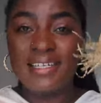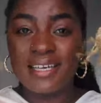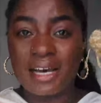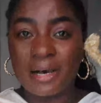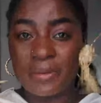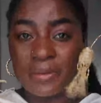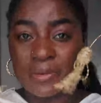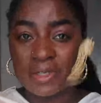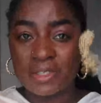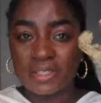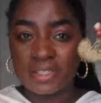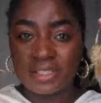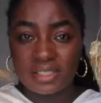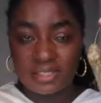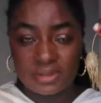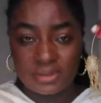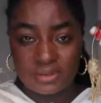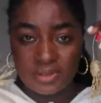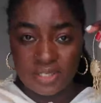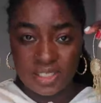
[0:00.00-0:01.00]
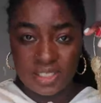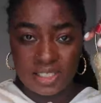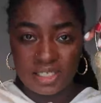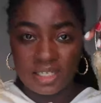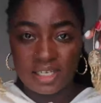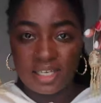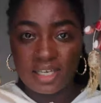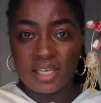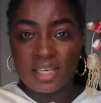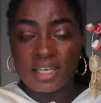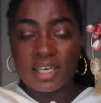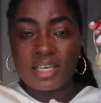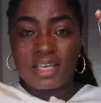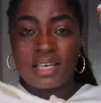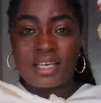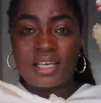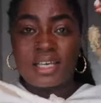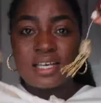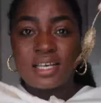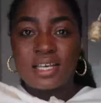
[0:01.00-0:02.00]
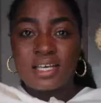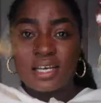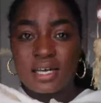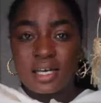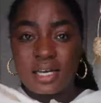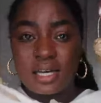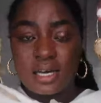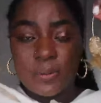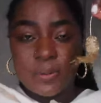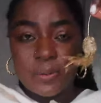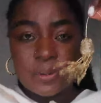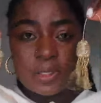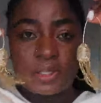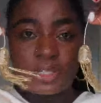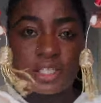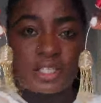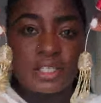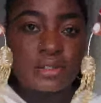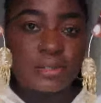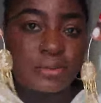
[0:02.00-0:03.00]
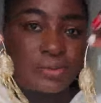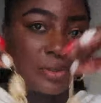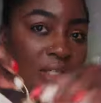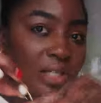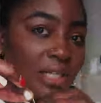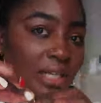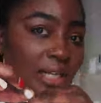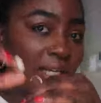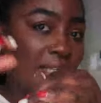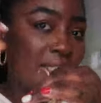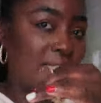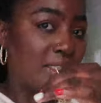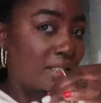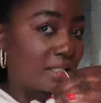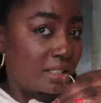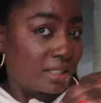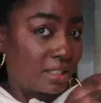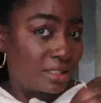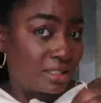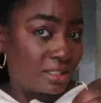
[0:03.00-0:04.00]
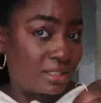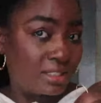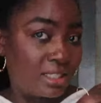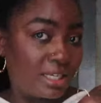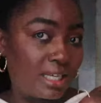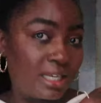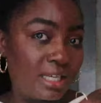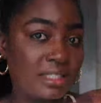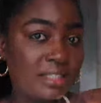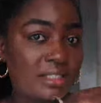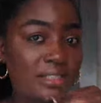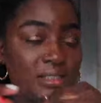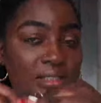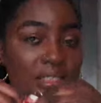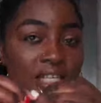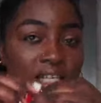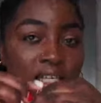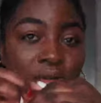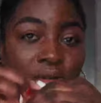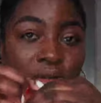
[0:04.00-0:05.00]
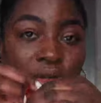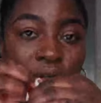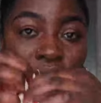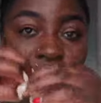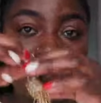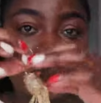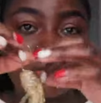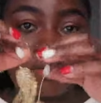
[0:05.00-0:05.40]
I wore these already, and this hair just got